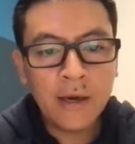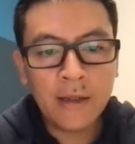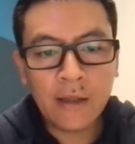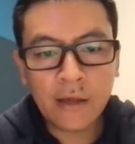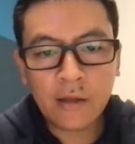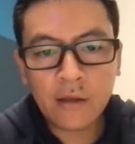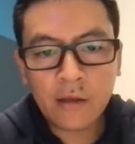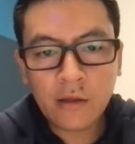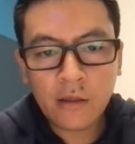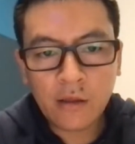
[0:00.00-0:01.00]
And
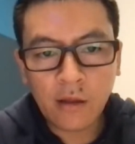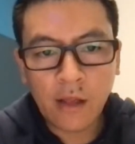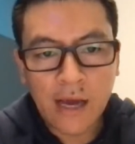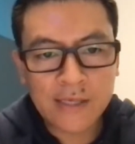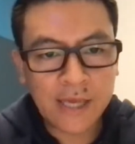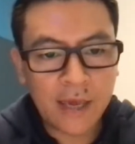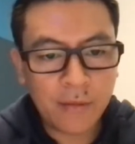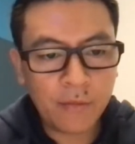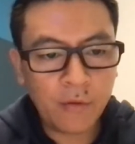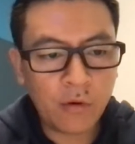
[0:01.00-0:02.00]
then the last
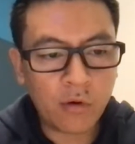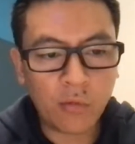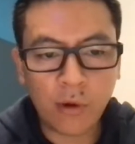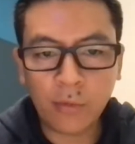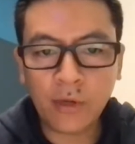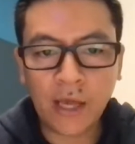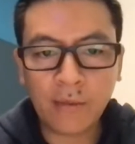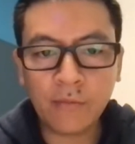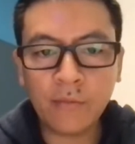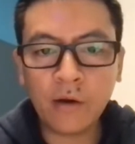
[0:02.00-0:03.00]
game or the rubber
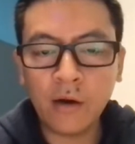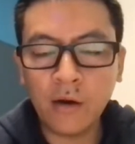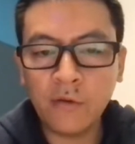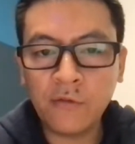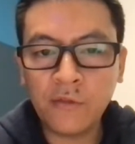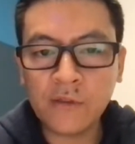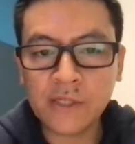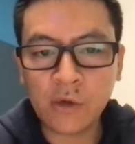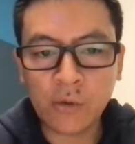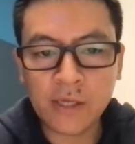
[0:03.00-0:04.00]
game of the
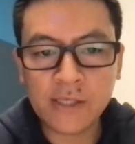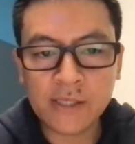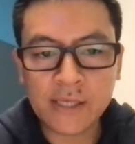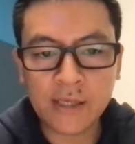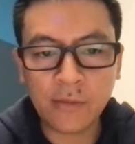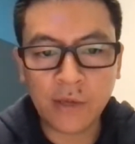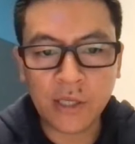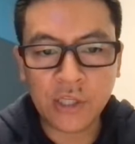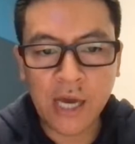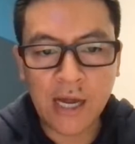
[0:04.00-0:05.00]
series is going to be
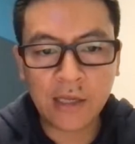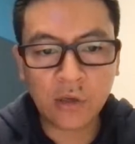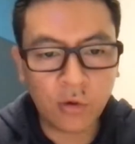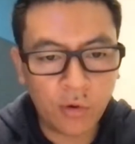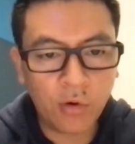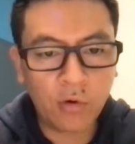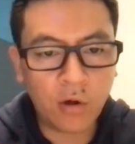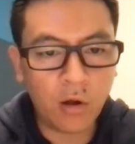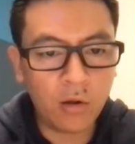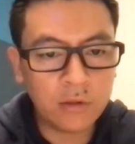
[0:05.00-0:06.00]
Chad
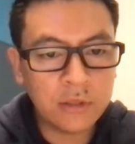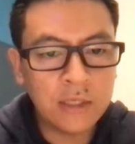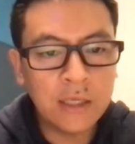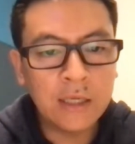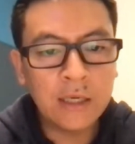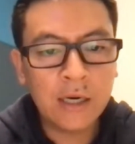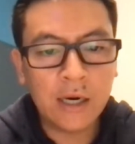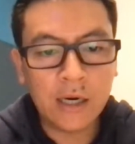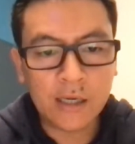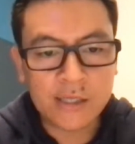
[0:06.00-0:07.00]
Cole.
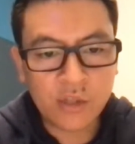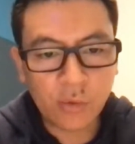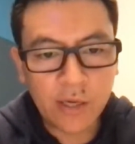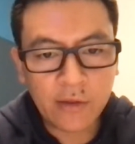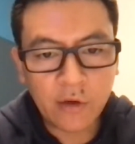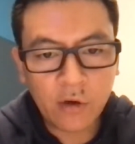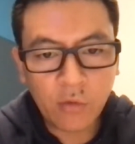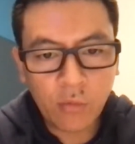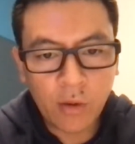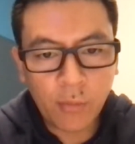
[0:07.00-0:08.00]
He's
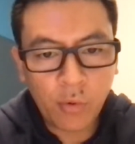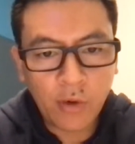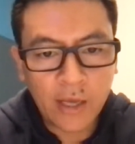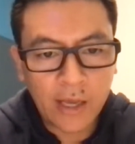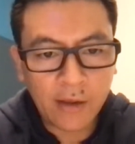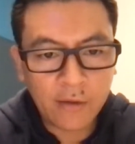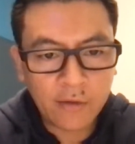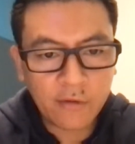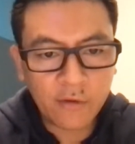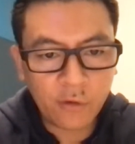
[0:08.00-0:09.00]
3-0,
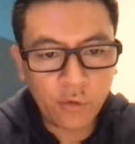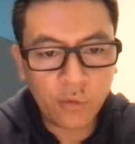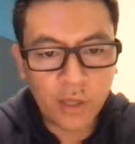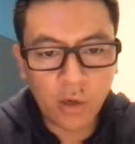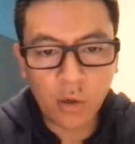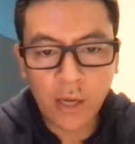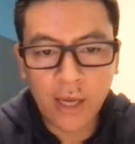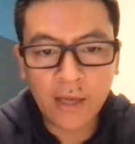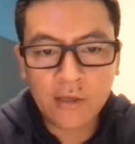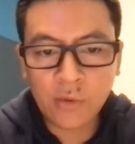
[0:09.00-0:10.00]
1.82
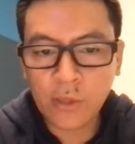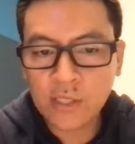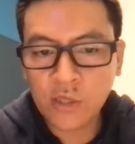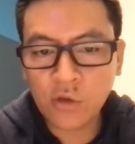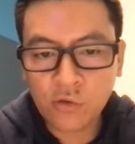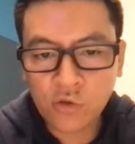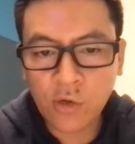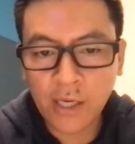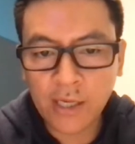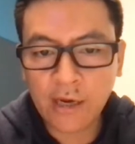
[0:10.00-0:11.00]
ERA, 22
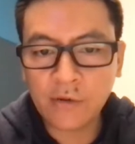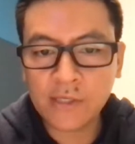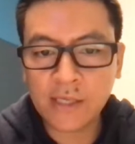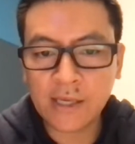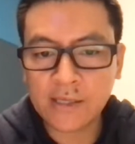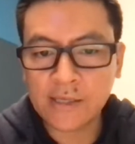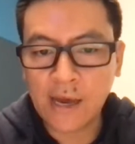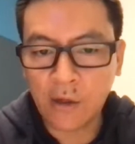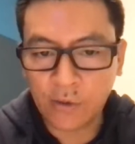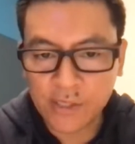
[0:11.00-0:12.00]
strikeouts against
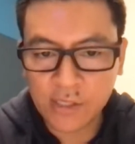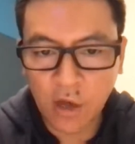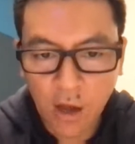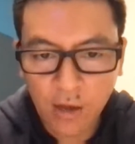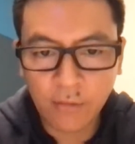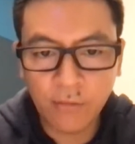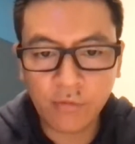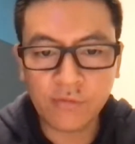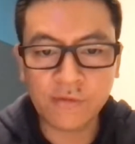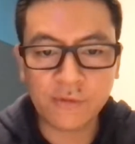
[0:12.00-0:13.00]
Alex Cobb,
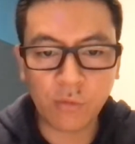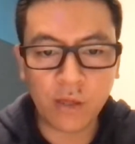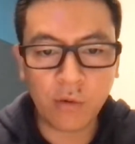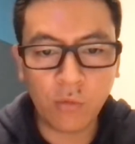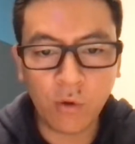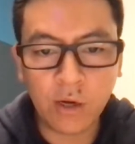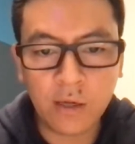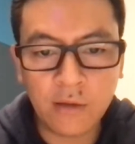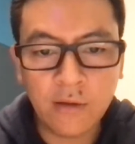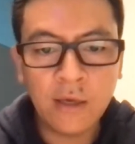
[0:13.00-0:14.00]
who's
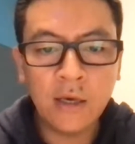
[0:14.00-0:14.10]
1-1